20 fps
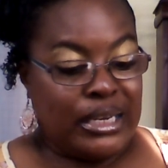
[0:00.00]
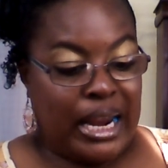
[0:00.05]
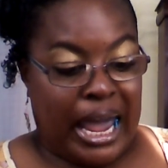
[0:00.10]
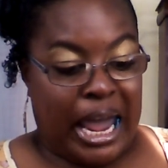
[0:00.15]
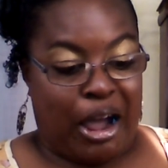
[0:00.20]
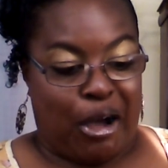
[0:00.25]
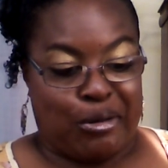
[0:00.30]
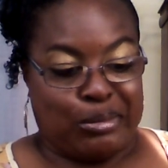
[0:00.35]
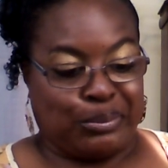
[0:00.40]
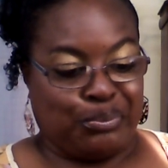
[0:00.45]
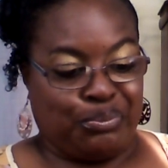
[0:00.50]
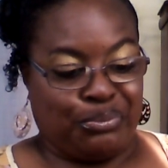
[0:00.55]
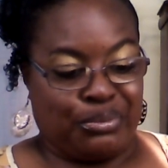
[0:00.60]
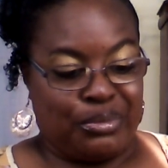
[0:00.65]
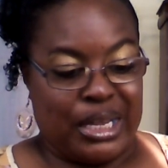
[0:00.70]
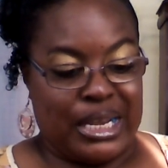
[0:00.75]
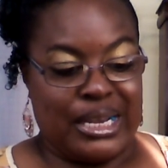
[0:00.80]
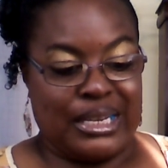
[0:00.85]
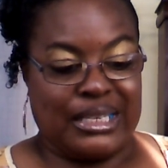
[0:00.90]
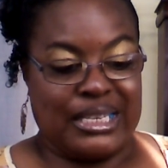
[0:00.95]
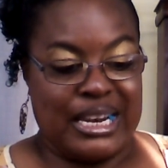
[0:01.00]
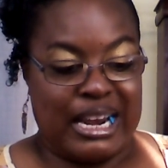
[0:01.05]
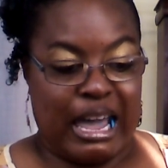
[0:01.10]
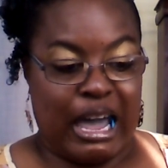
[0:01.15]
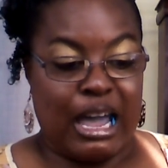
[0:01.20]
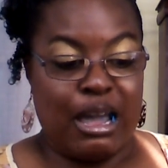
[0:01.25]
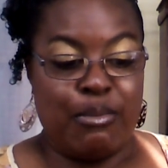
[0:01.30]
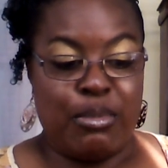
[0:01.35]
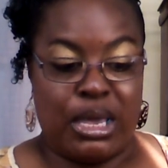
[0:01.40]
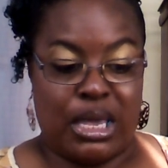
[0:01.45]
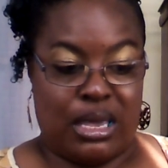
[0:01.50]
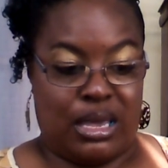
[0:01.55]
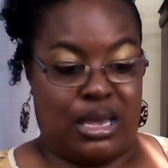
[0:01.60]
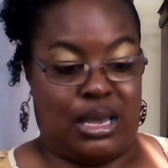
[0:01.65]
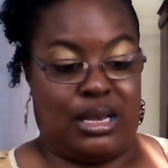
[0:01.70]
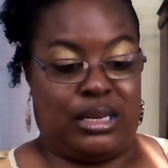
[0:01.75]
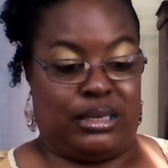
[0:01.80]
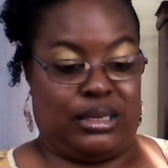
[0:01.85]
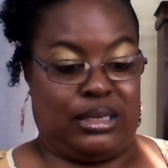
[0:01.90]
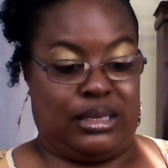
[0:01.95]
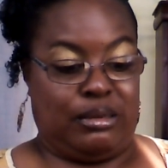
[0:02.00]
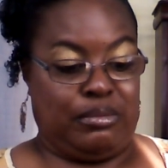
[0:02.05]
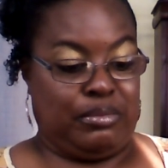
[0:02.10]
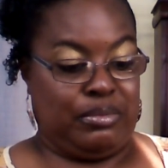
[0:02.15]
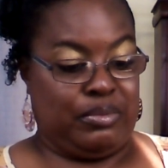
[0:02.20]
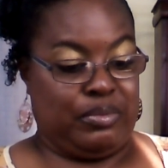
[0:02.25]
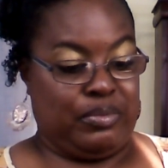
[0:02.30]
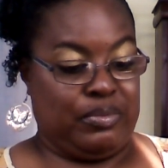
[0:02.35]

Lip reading: Now his name is,